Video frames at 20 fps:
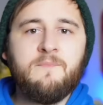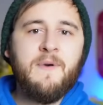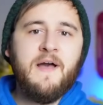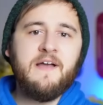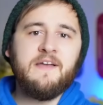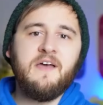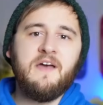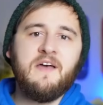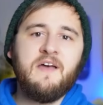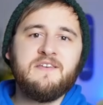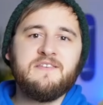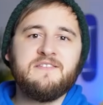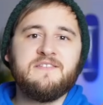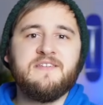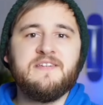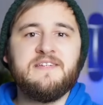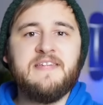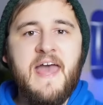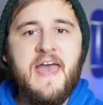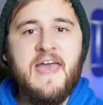back, guys.
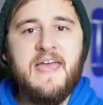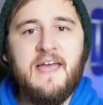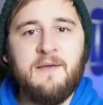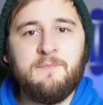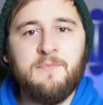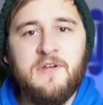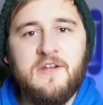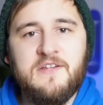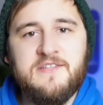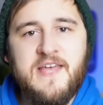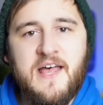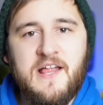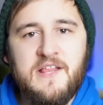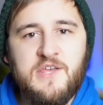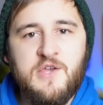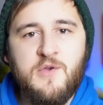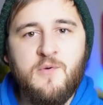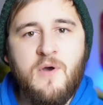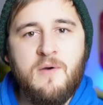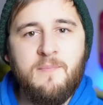Today I'm going to tell
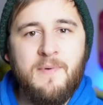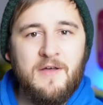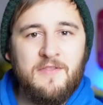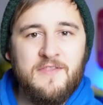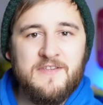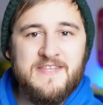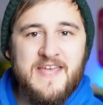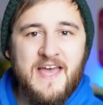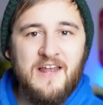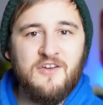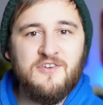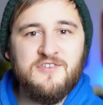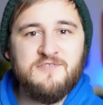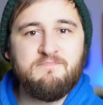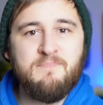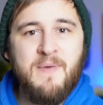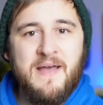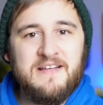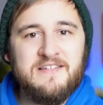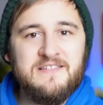you about the Telos
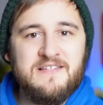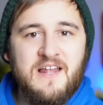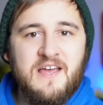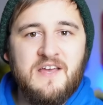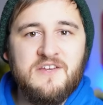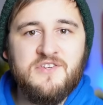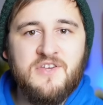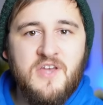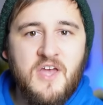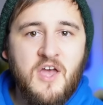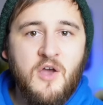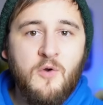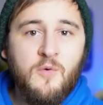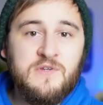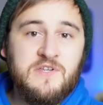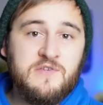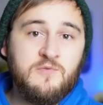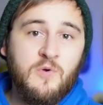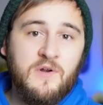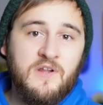Backslash,
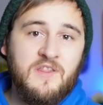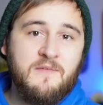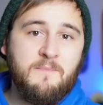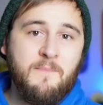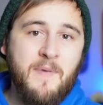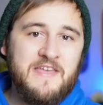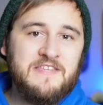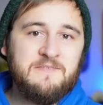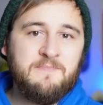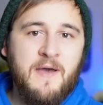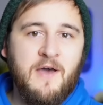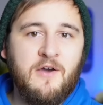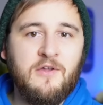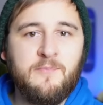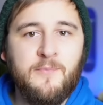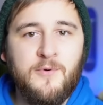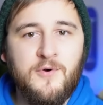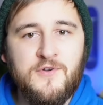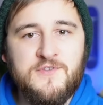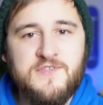which is one of the best powder
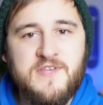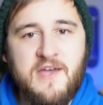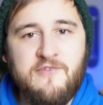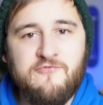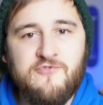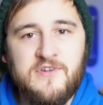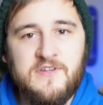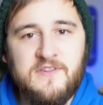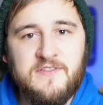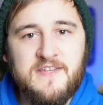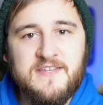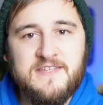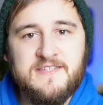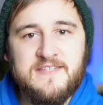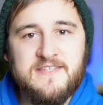boards I've ridden this